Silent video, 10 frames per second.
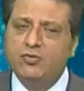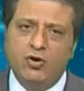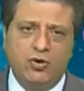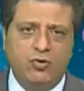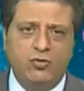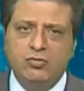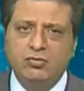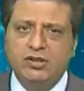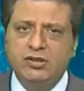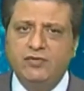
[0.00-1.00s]
And
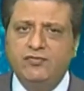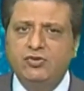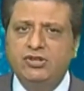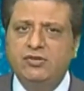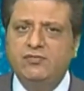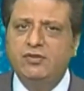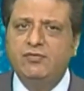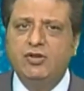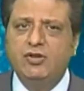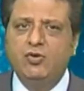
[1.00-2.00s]
tomorrow, in the
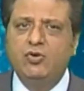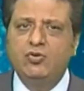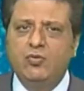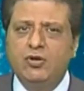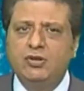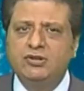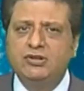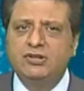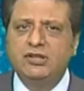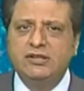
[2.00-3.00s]
future, we will go
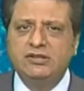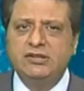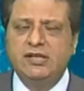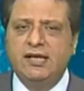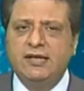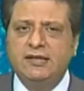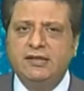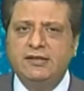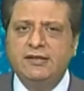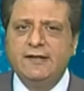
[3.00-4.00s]
towards
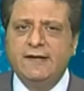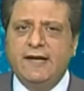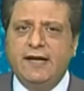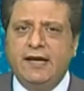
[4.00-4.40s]
digital ID.